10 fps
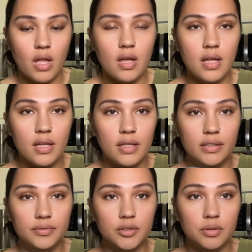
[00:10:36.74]

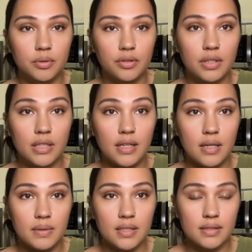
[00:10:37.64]
and super green
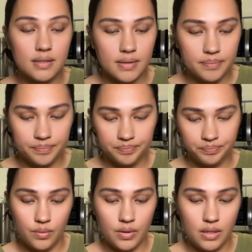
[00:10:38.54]
gummies
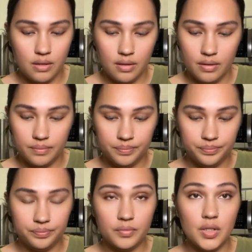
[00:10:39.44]
with
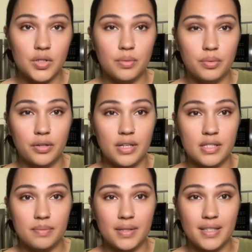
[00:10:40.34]
the super
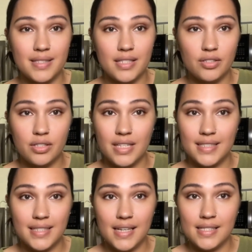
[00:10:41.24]
greens because these are
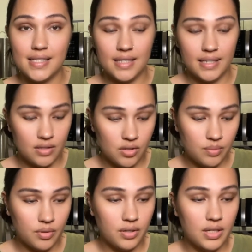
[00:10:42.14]
not tasty like
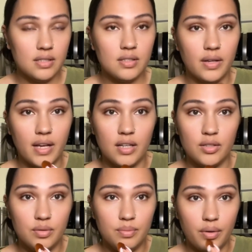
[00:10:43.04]
super greens, so I gotta
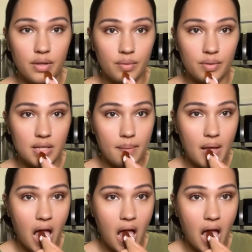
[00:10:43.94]
do both at one time.